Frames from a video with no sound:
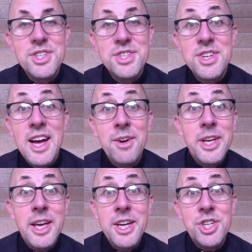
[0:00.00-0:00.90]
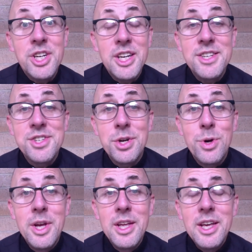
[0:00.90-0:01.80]
This is not a vacation, and
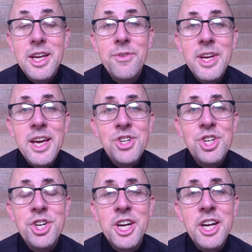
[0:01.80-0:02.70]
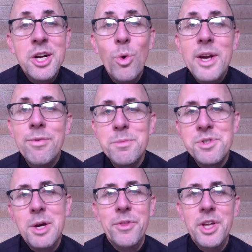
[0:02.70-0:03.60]
so in a vacation you're getting away from
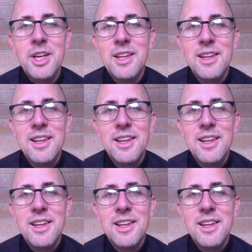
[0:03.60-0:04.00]
something,